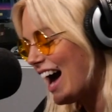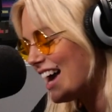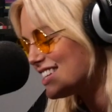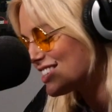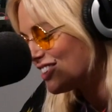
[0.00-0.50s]

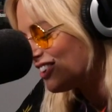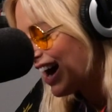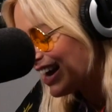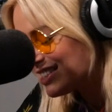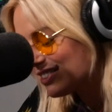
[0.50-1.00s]
I do.
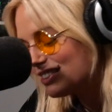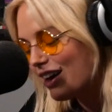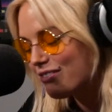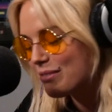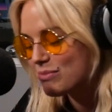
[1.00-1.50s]
I do
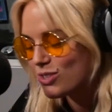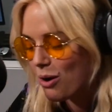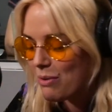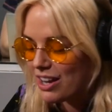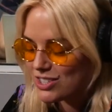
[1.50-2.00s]
love him
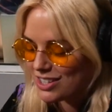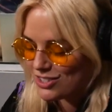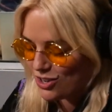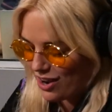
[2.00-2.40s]
so much. So